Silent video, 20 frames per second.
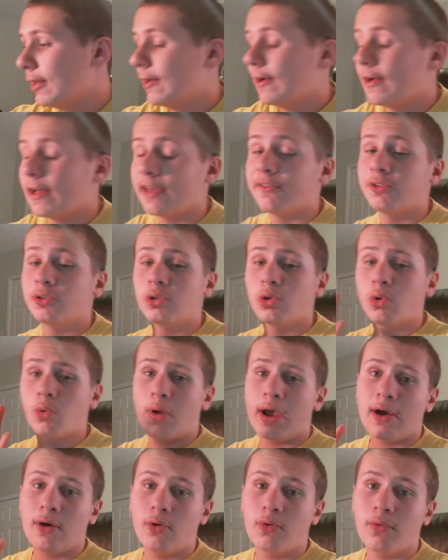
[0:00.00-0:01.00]
If you
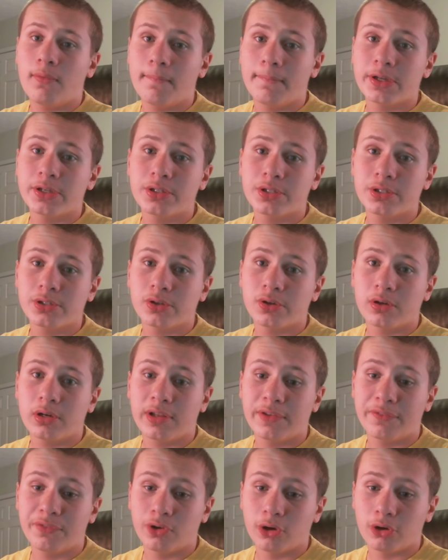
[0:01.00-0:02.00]
go out, make sure
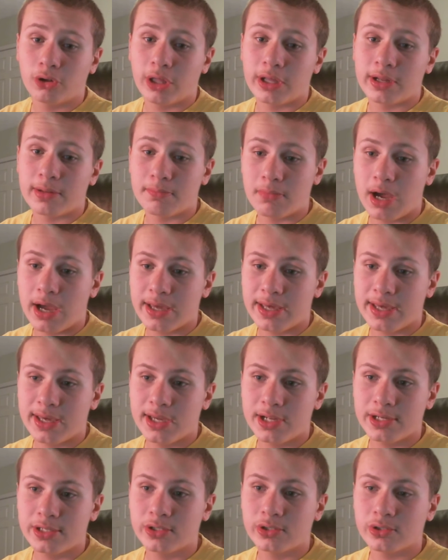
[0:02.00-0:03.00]
if you're, my
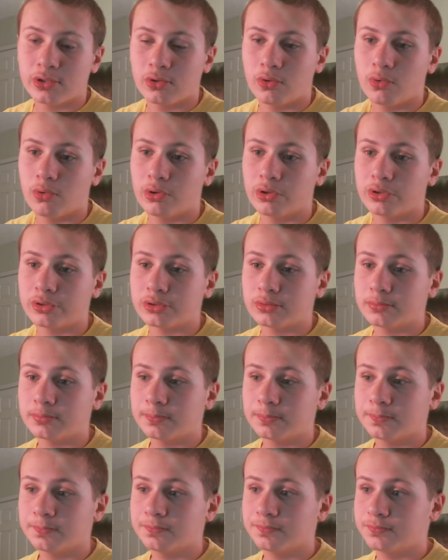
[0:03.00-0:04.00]
age, or,
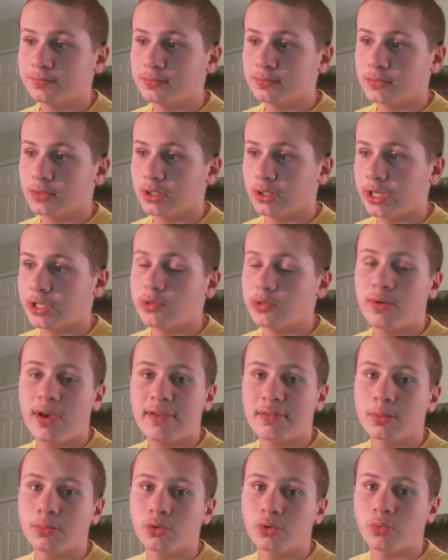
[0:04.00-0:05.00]
you
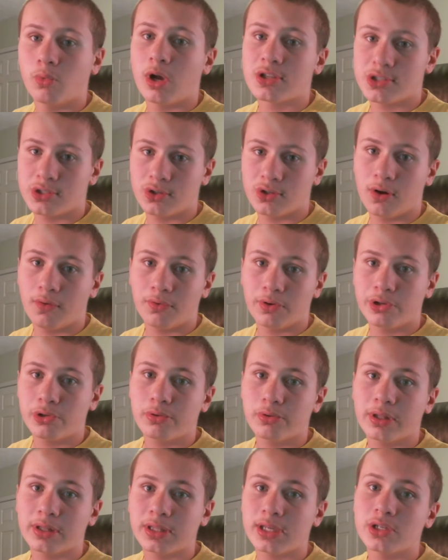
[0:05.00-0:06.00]
have someone watching over
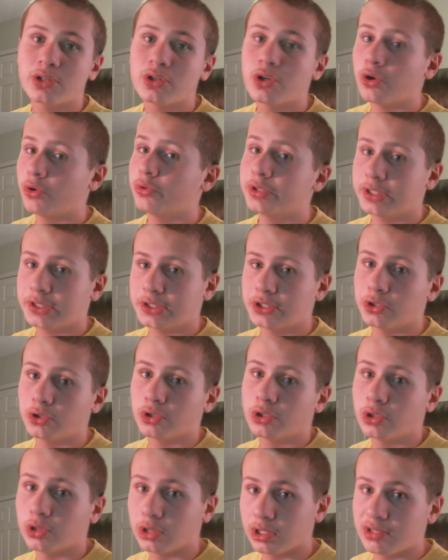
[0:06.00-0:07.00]
you that they know that
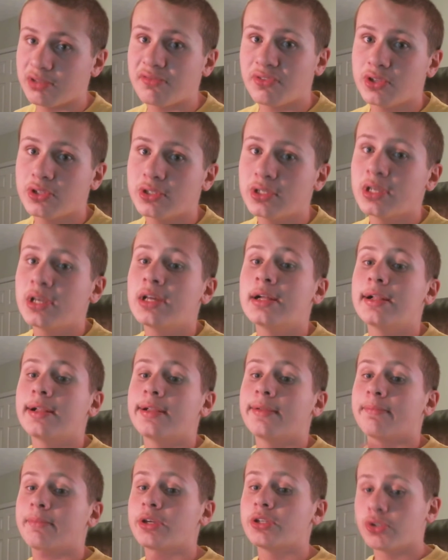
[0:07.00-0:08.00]
you're leaving,
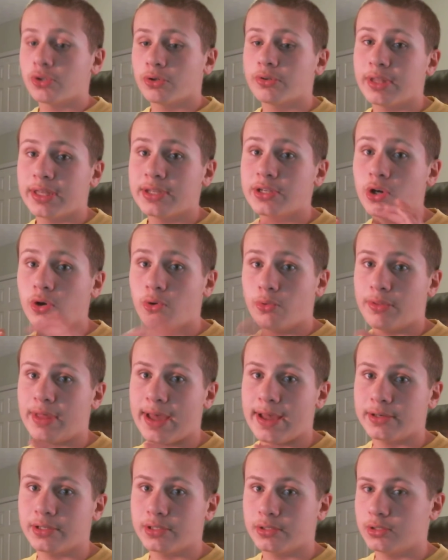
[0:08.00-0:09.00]
make sure they know
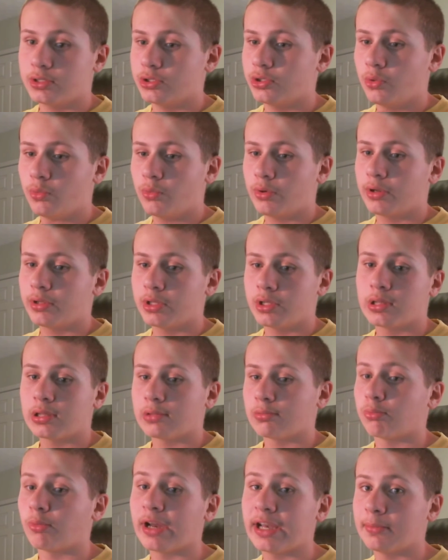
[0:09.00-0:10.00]
that. You don't want to
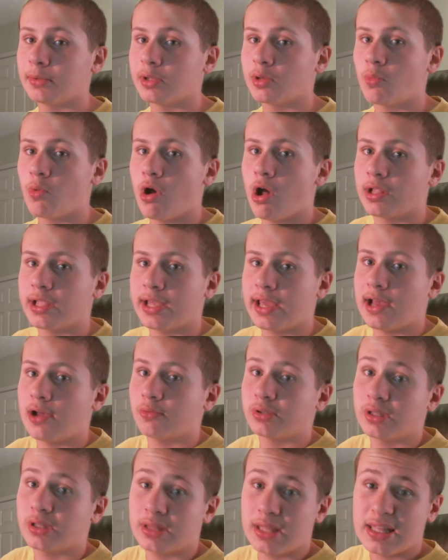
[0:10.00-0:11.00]
just randomly walk
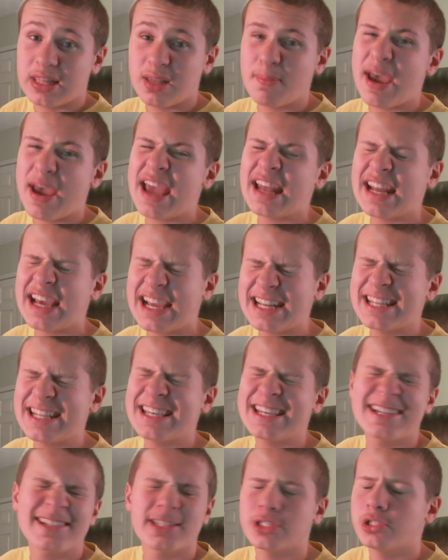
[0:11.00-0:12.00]
out, because that's a bad
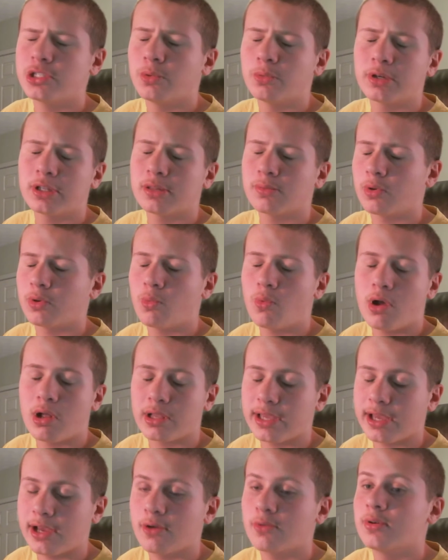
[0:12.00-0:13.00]
idea. You don't want someone to
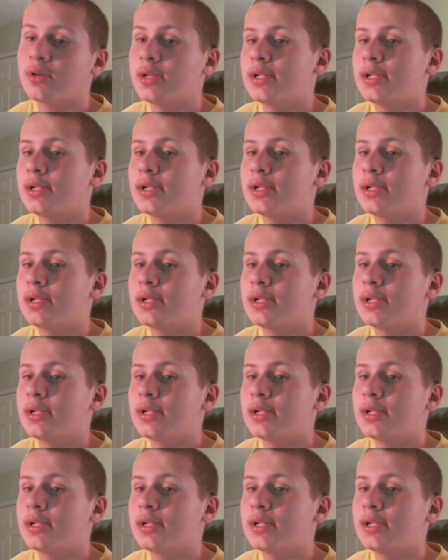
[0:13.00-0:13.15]
walk out.